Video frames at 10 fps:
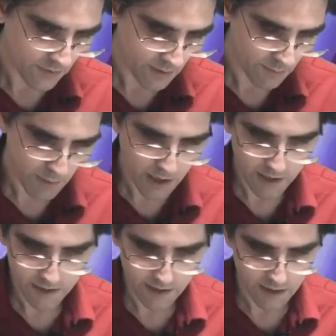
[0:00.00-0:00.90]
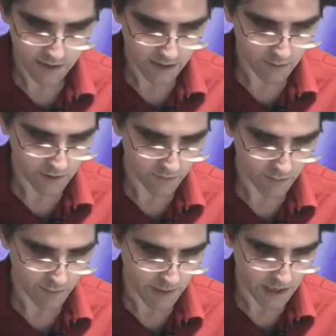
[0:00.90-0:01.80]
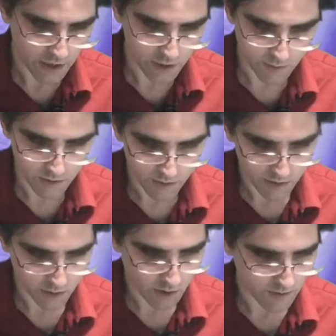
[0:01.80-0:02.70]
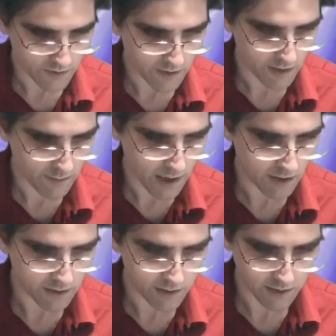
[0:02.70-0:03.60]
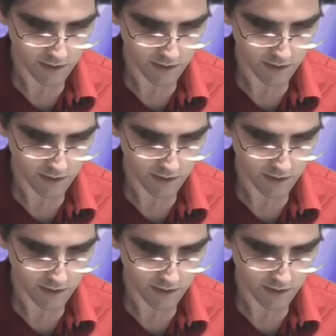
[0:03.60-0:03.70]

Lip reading: but I think that would definitely be manageable. So I'll have to think about